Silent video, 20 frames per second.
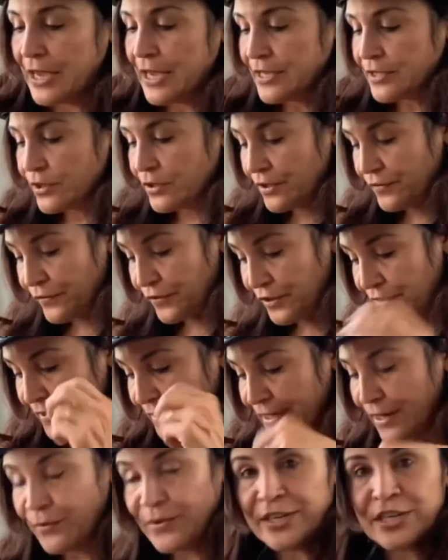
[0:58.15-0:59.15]
So the first thing
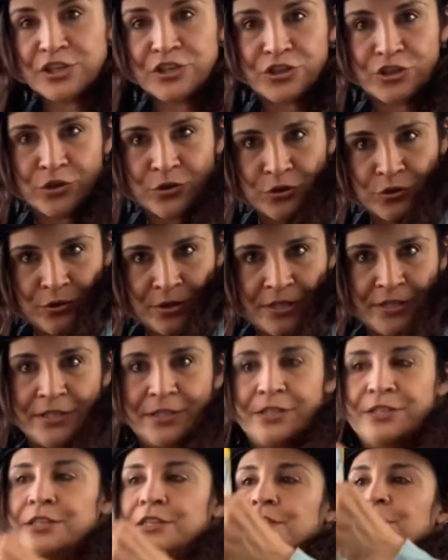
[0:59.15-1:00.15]
I want to show you is
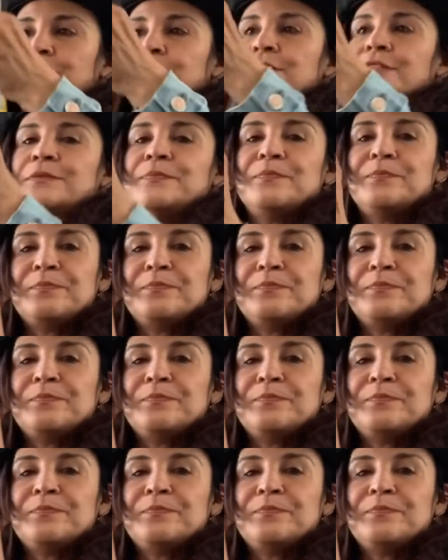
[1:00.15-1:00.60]
this.